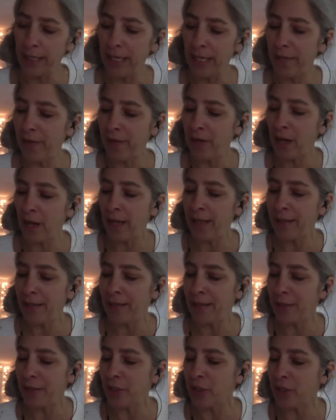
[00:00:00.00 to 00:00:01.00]
Even I
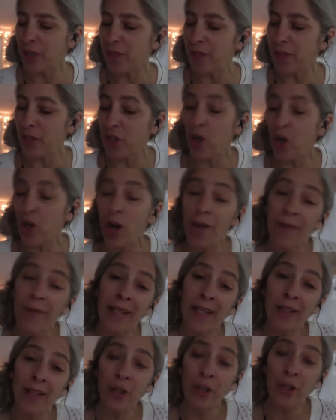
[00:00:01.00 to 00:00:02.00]
did just finish
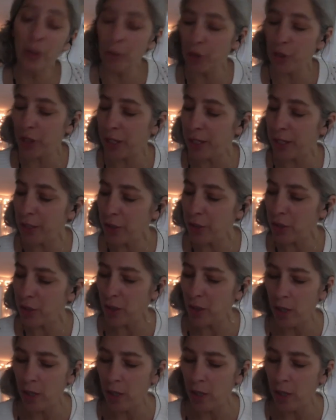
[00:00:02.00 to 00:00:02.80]
carving in the new change,